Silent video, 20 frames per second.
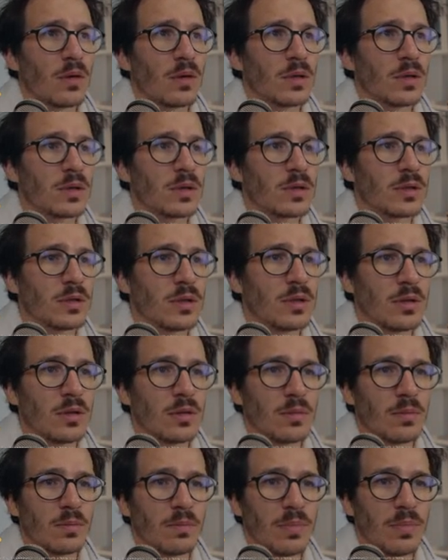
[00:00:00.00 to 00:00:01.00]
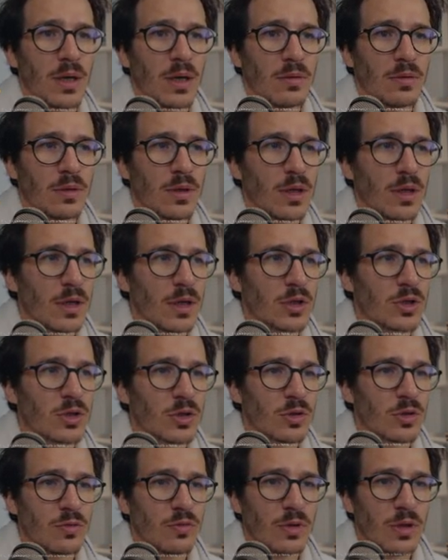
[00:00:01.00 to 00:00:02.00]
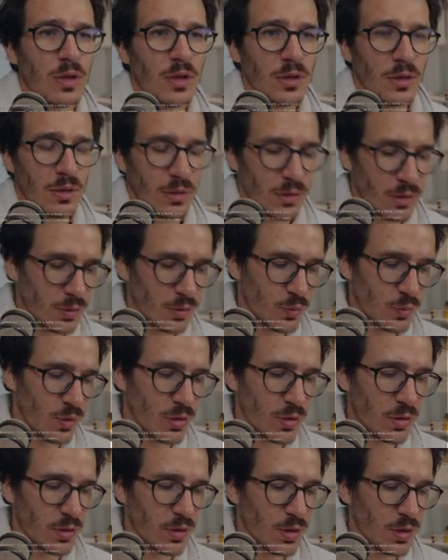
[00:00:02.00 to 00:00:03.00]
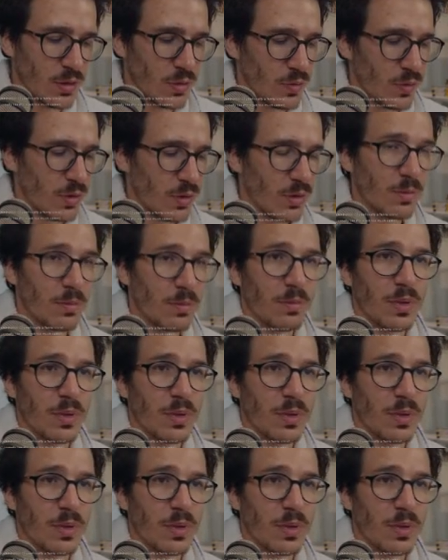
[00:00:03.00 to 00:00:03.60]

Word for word: let's see, bound action creators, what are they doing?